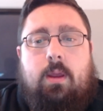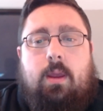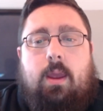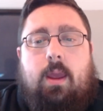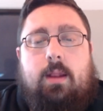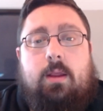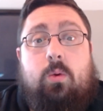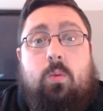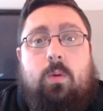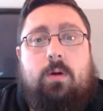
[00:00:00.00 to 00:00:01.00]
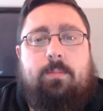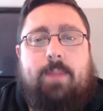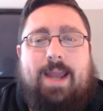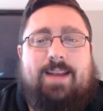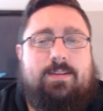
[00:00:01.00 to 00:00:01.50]
Hello and welcome
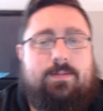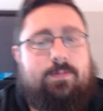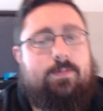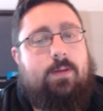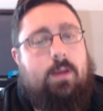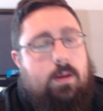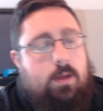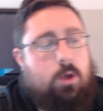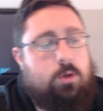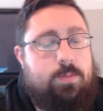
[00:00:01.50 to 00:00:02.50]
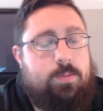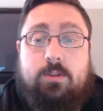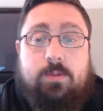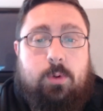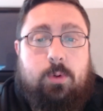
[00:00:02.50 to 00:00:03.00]
back to Coach Bill's
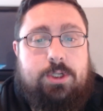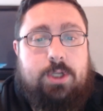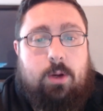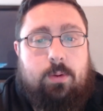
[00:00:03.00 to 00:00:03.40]
Sports Show.